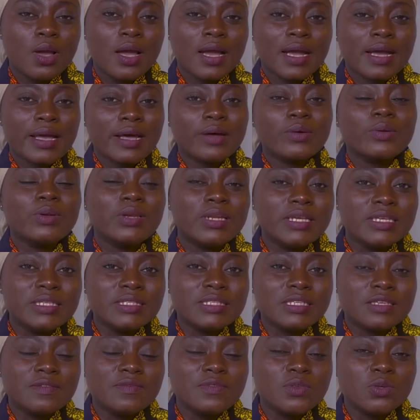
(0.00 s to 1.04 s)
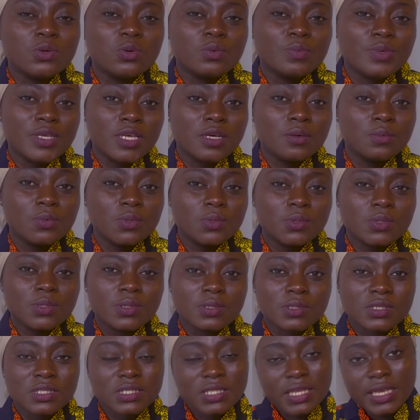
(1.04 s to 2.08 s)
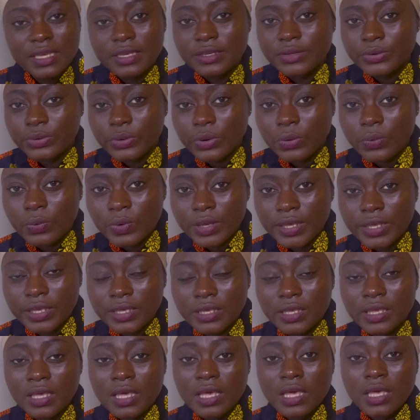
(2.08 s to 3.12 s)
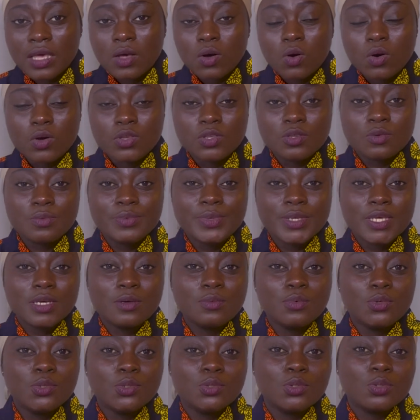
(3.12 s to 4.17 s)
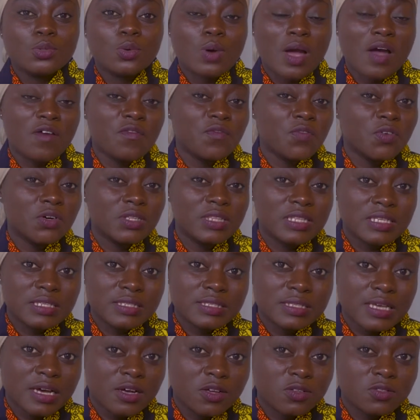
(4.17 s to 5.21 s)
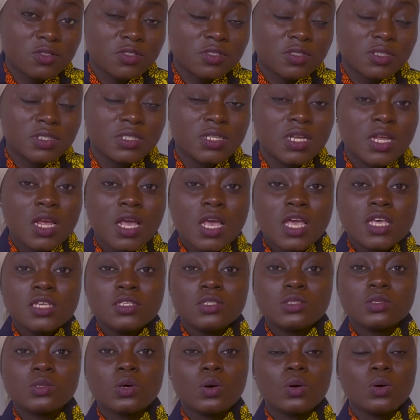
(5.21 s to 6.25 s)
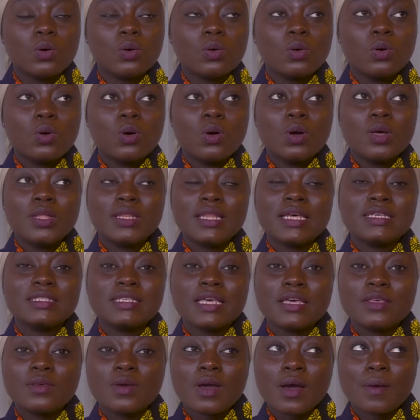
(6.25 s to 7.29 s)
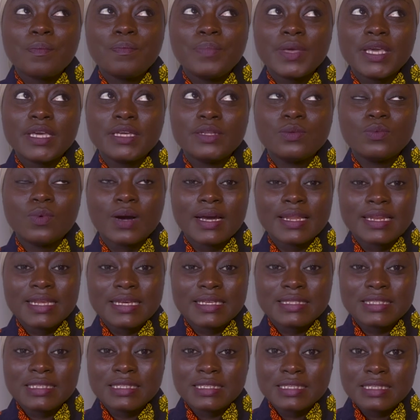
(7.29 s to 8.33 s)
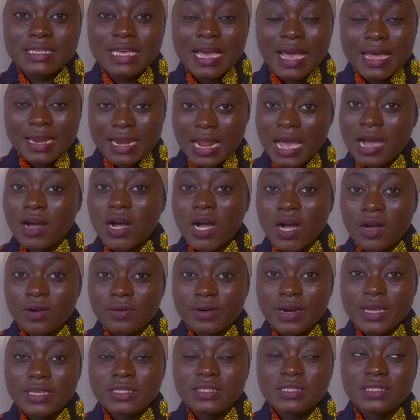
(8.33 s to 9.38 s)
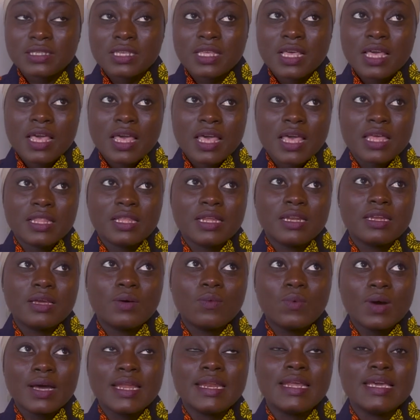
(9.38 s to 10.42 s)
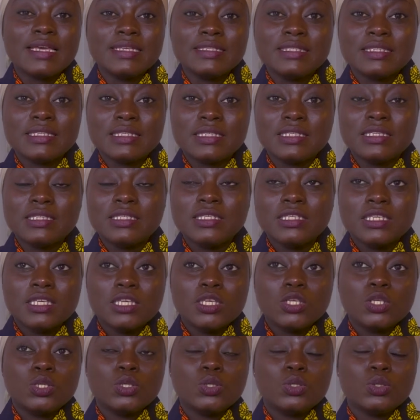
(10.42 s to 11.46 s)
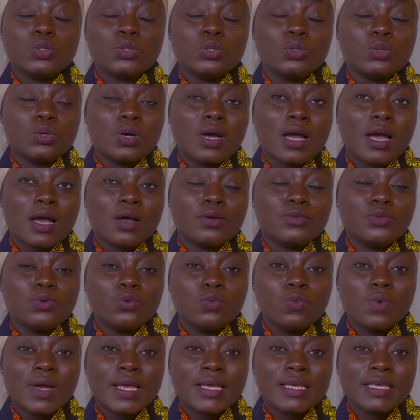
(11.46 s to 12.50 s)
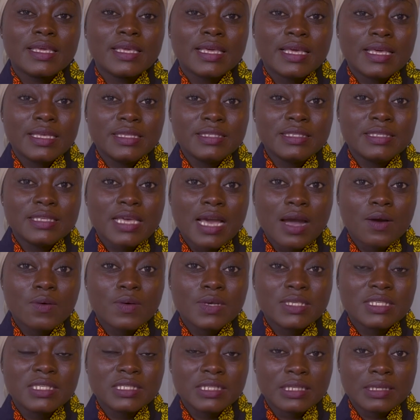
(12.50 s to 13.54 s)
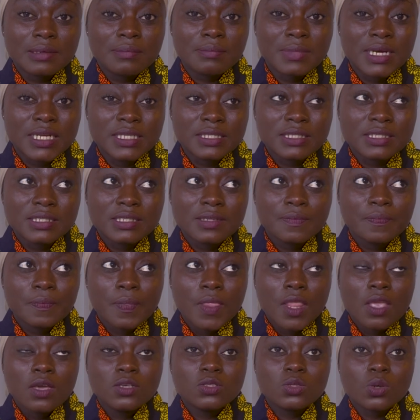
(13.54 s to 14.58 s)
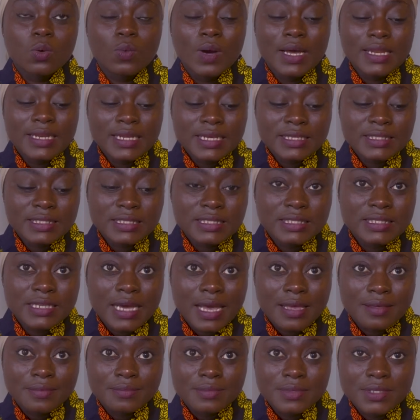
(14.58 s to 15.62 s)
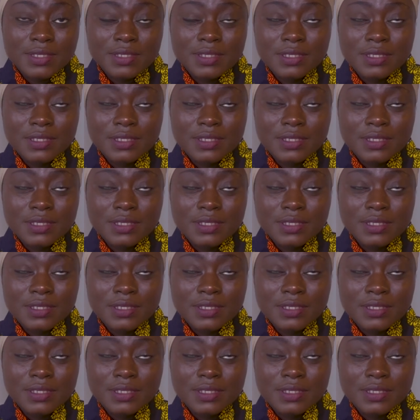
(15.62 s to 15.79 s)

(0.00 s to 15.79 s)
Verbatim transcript: calculate if you'll be able to stay in Norway or you'll be able to afford this country. So let's say you are paid one hundred eighty an hour, right? And then the one hundred eighty, you are you work eighty hours in the month. So one hundred eighty times